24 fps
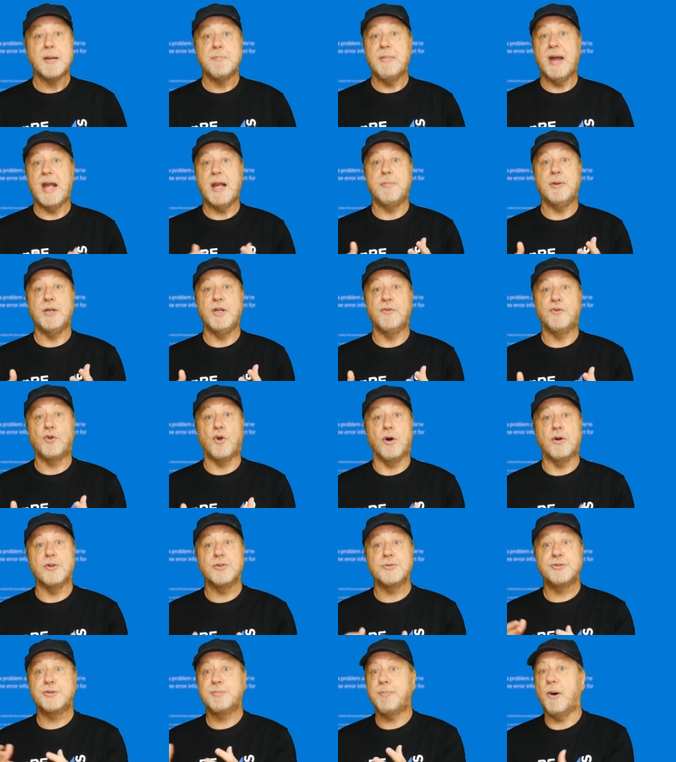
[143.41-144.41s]
maybe you've
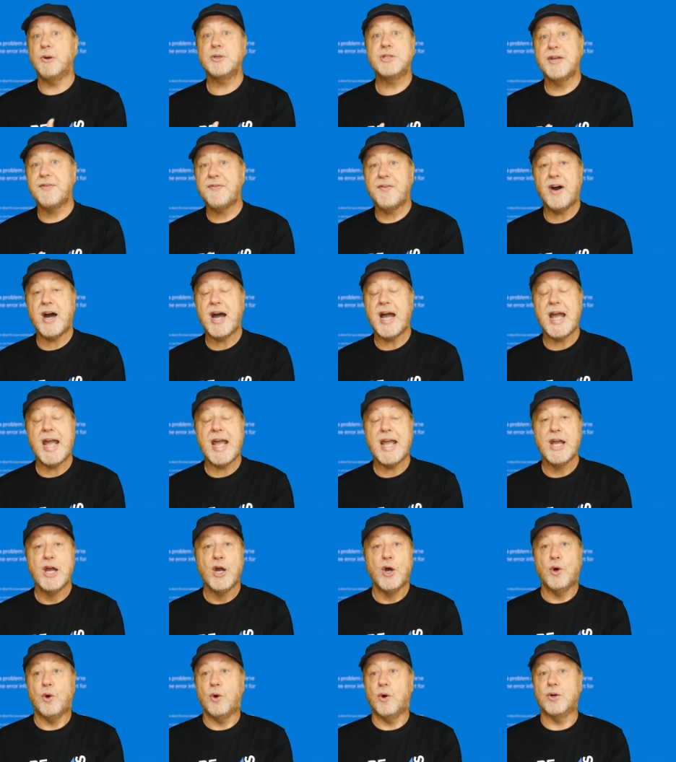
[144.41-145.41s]
got Spotify
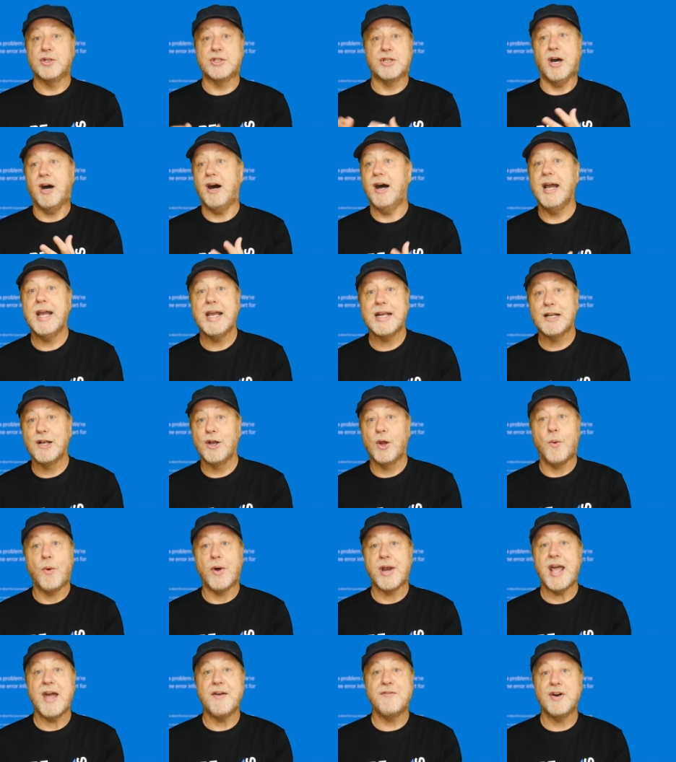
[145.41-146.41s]
or Tidal or
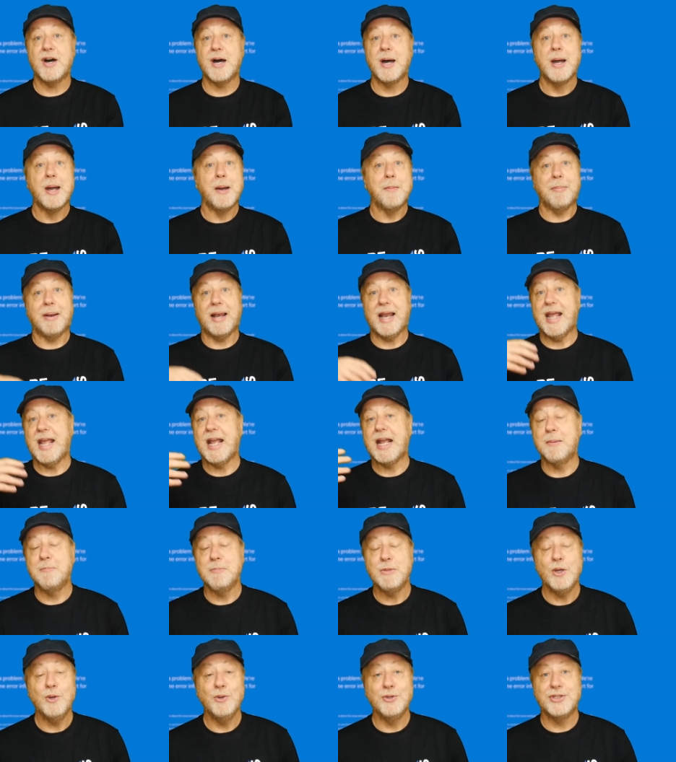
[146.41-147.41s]
whatever
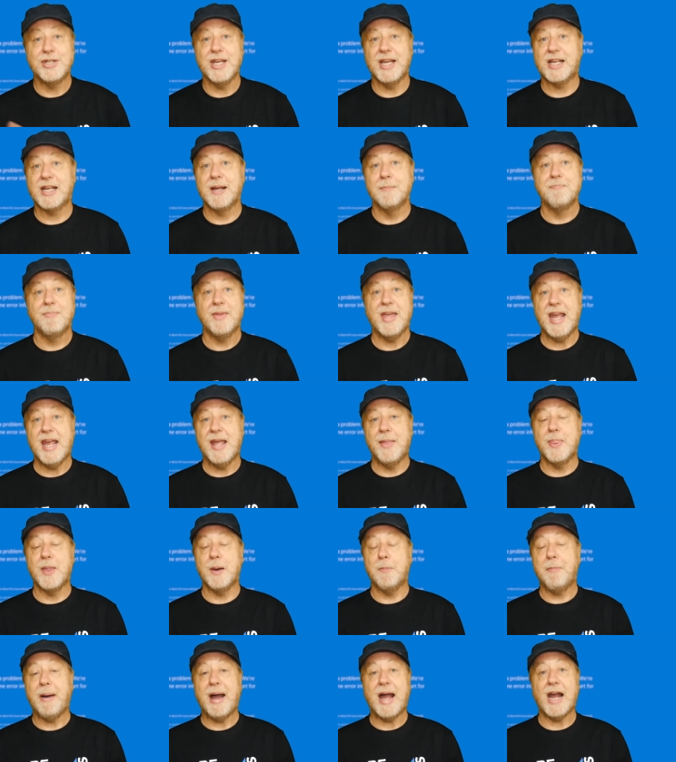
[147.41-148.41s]
playing music in
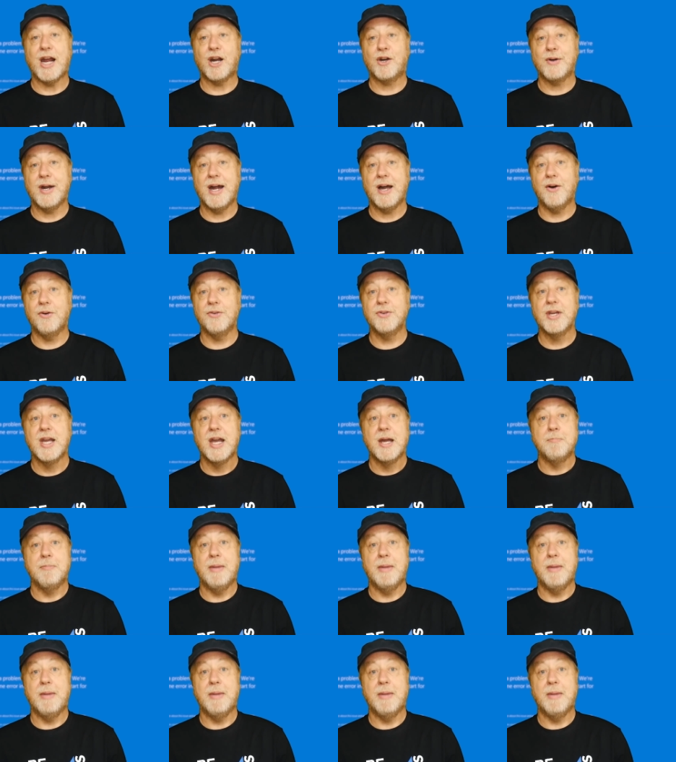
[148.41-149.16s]
the background,